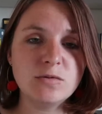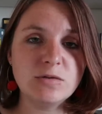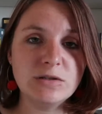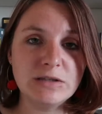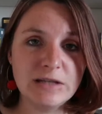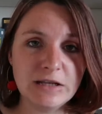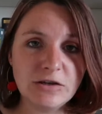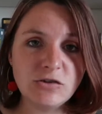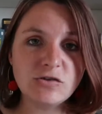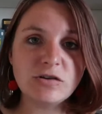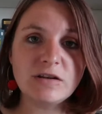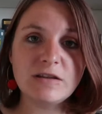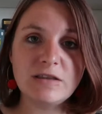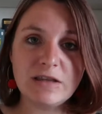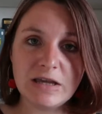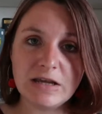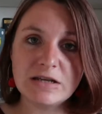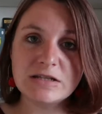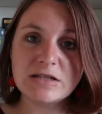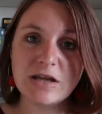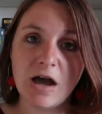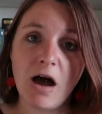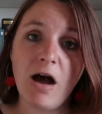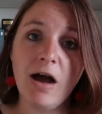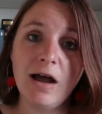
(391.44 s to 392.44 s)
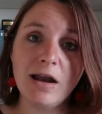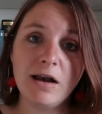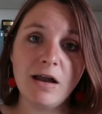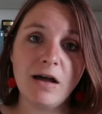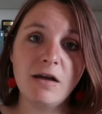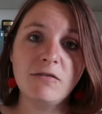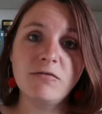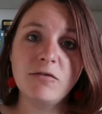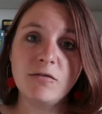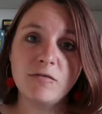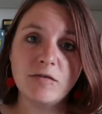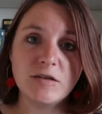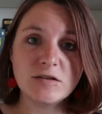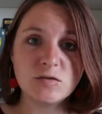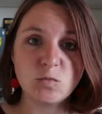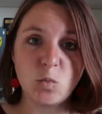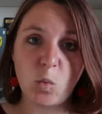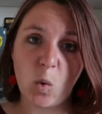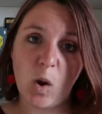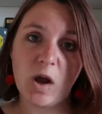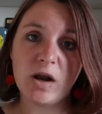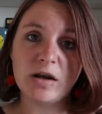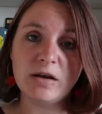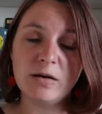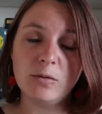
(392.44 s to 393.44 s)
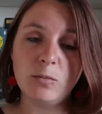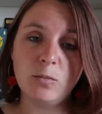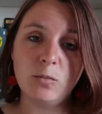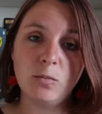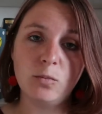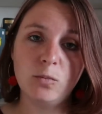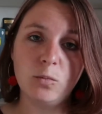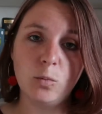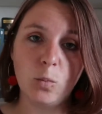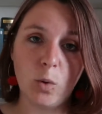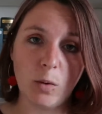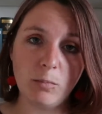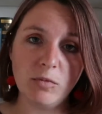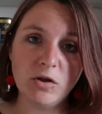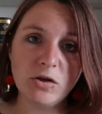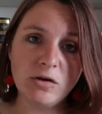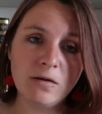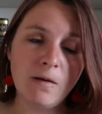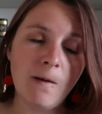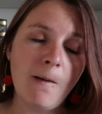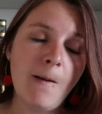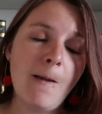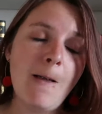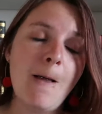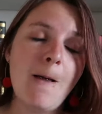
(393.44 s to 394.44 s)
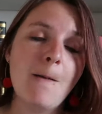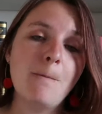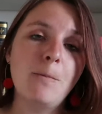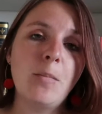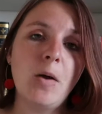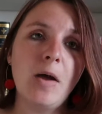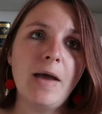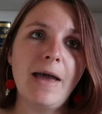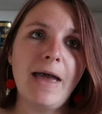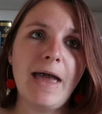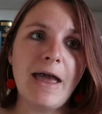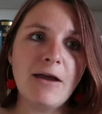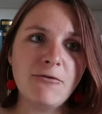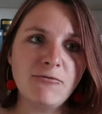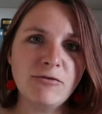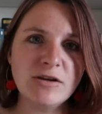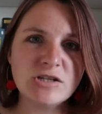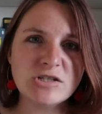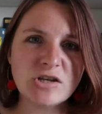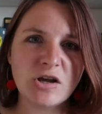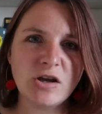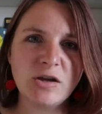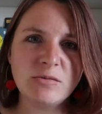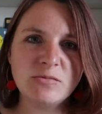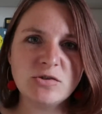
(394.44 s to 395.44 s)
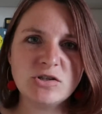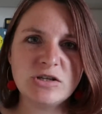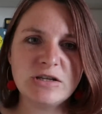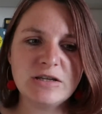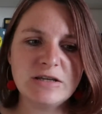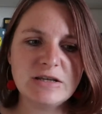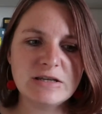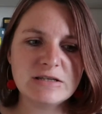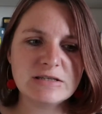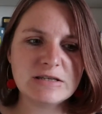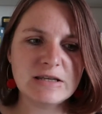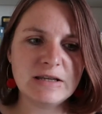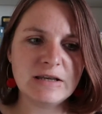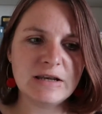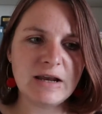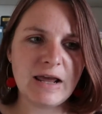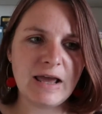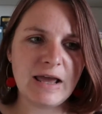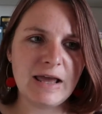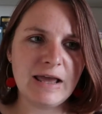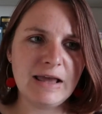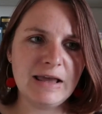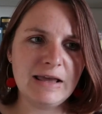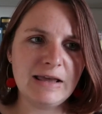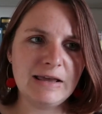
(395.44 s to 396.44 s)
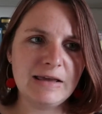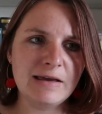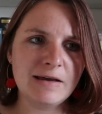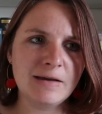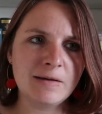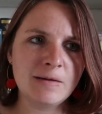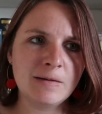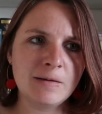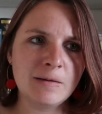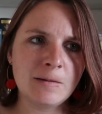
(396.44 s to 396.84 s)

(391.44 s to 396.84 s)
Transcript: literally the entire life of this one woman, but every time she is in a